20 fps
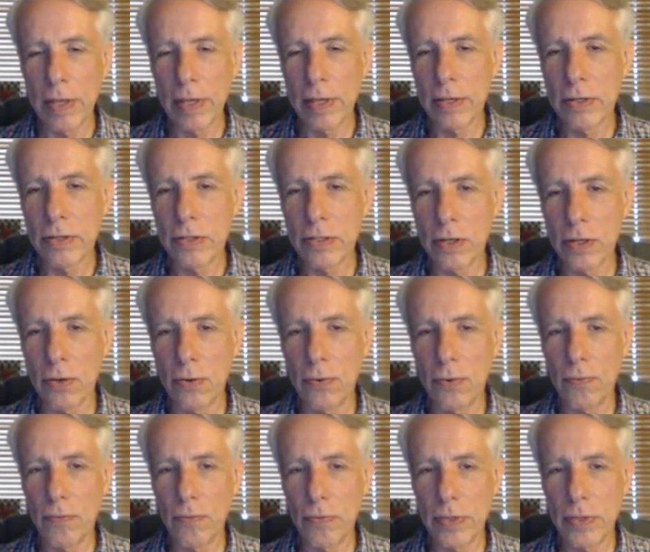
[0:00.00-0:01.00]

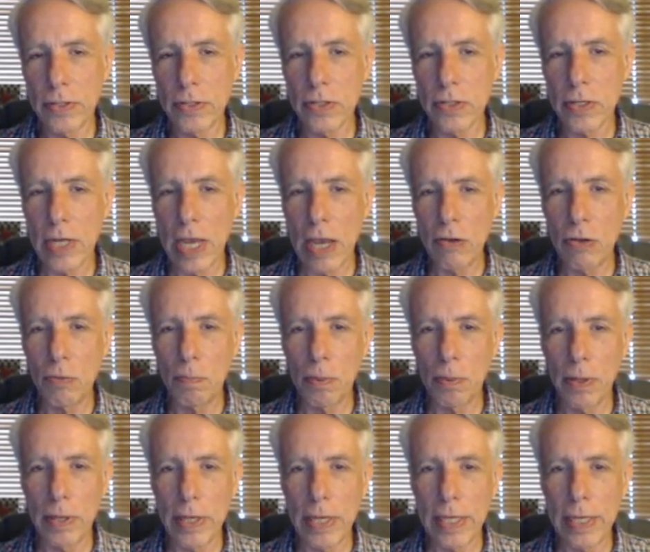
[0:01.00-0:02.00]
So this is how you
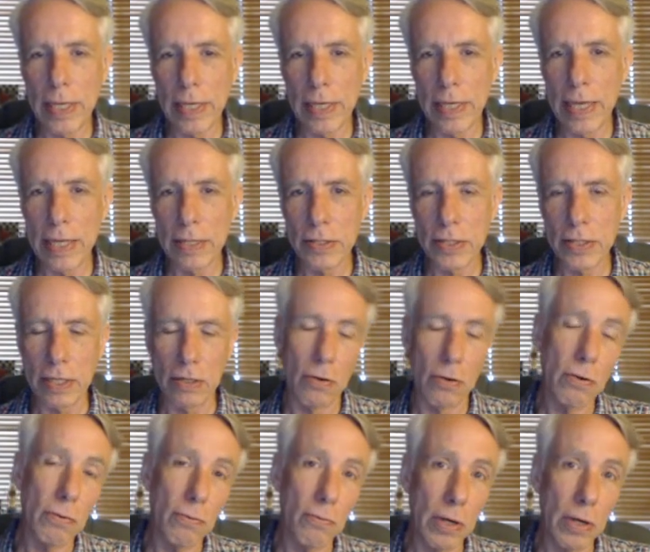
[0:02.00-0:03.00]
play against it,
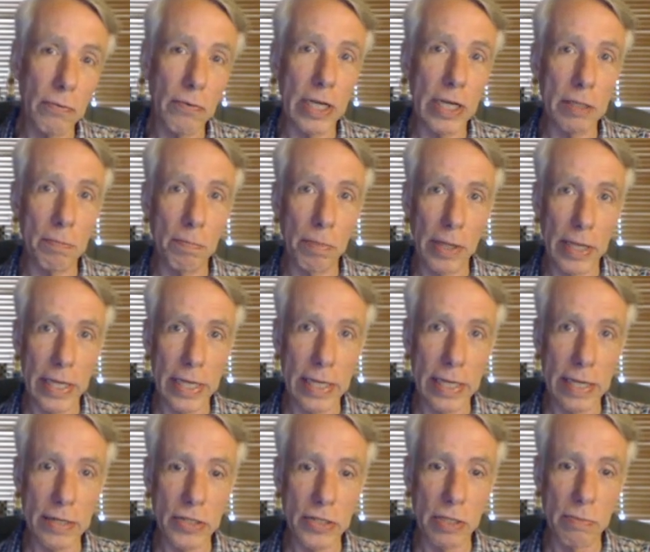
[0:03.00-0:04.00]
or one way to play
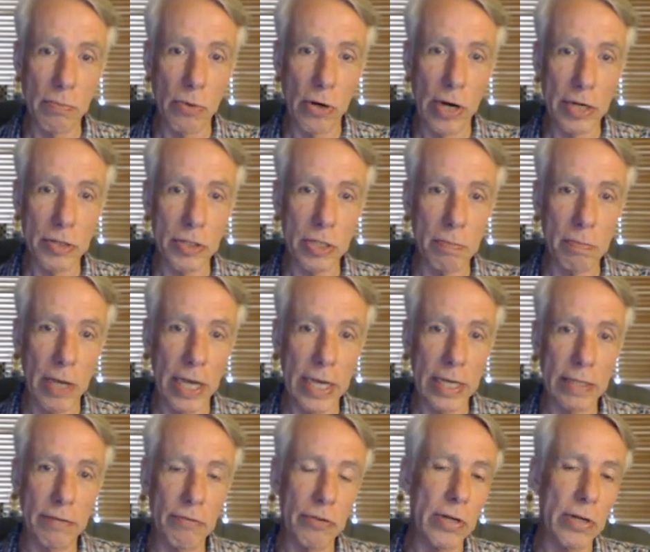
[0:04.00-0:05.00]
against the Maroczy
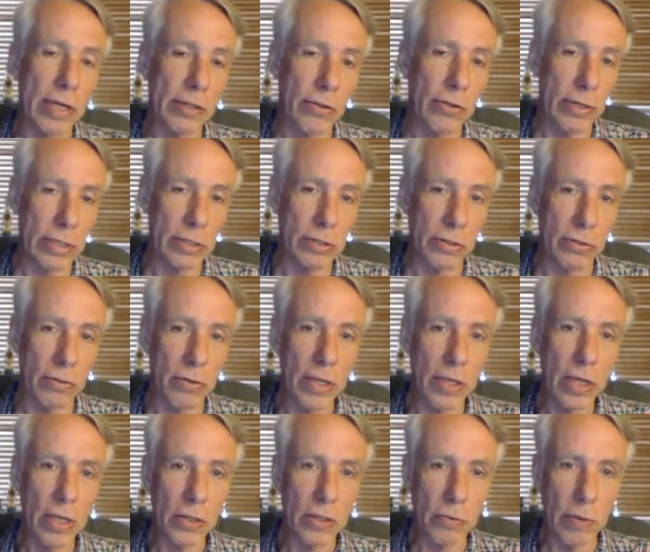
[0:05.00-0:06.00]
bind if you're not going to
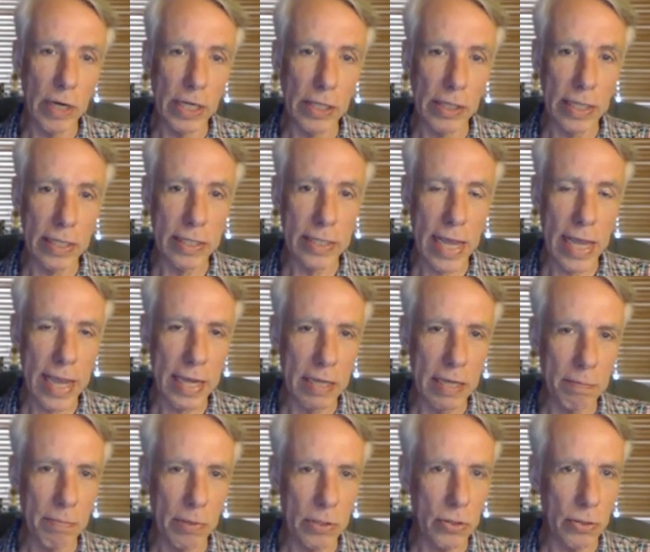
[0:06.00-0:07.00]
directly attack
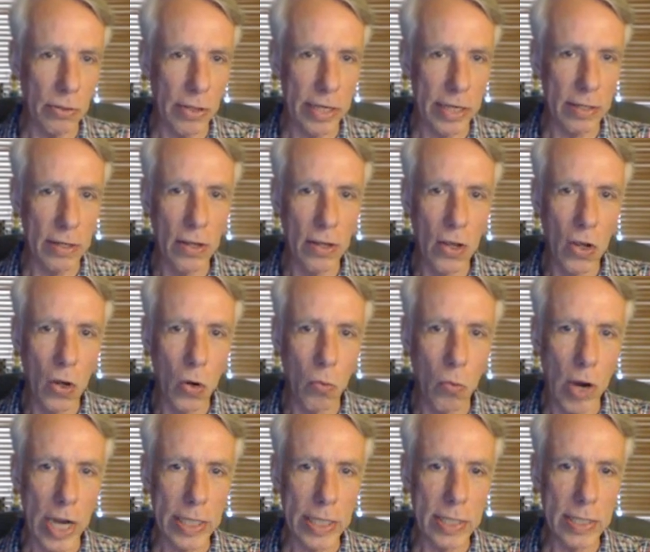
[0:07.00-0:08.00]
it, but you let
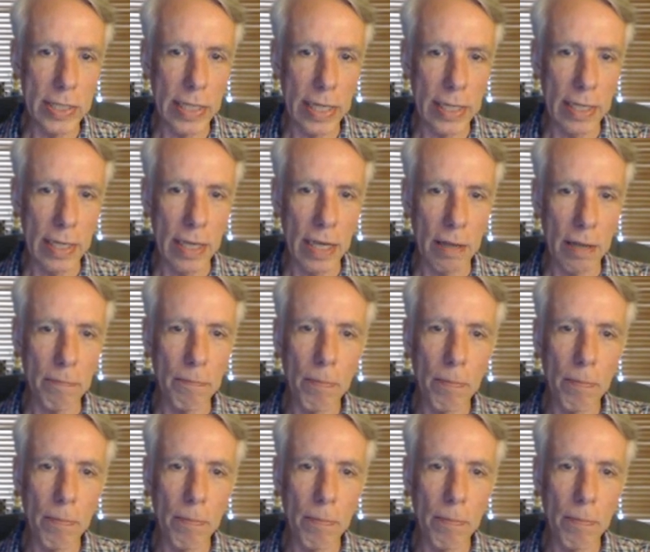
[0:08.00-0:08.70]
white set it up.